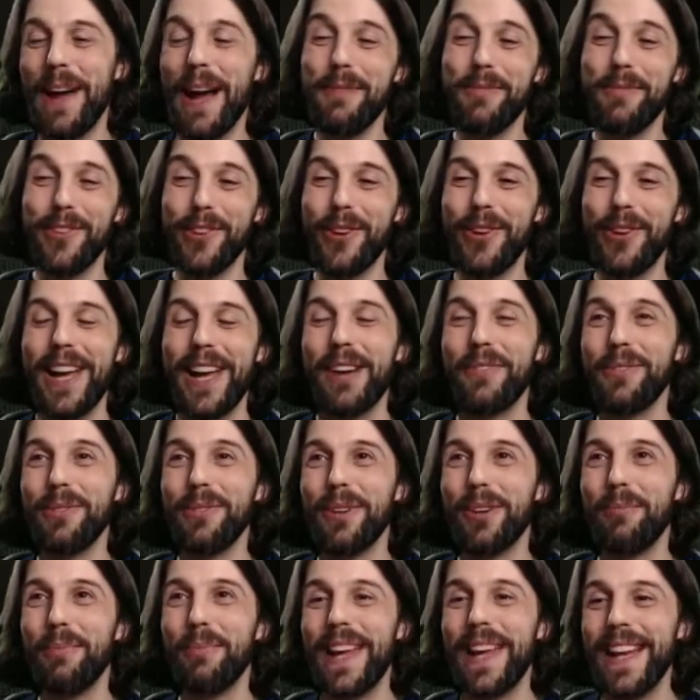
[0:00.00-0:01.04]
I'm sorry, I have to
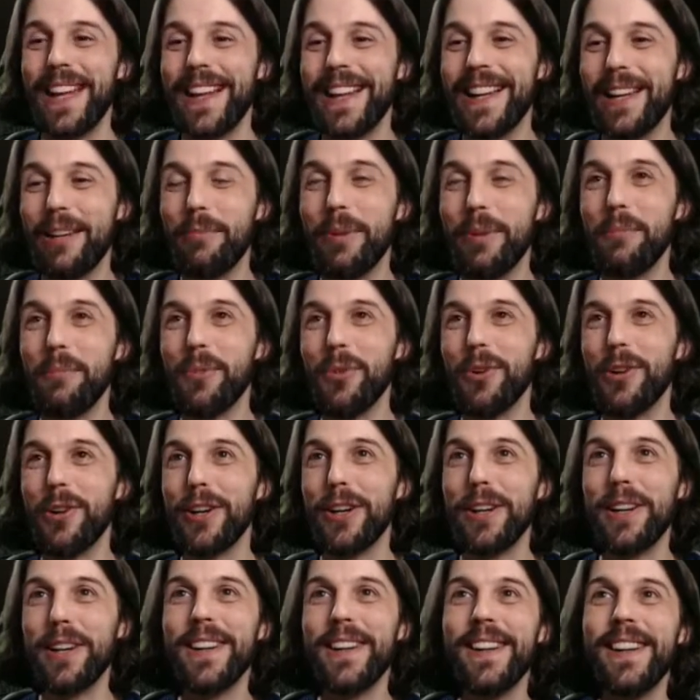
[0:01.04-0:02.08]
explain a little bit
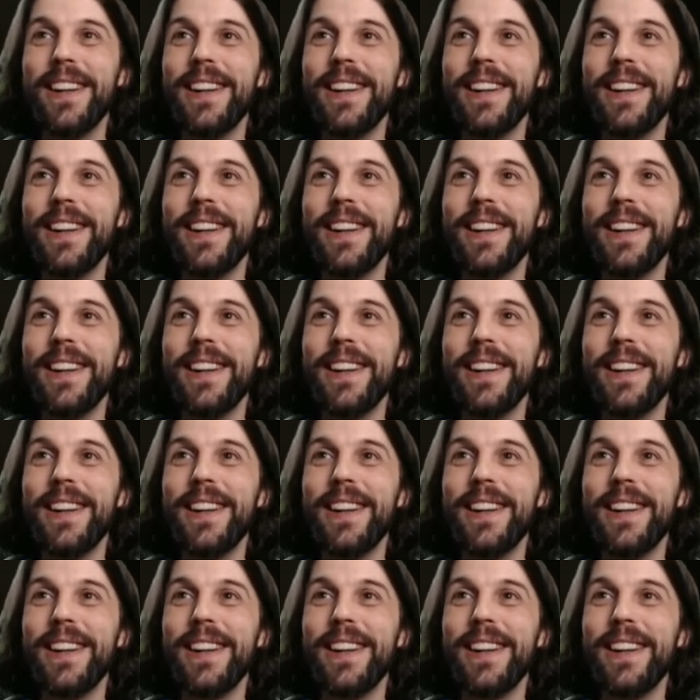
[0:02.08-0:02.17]
more.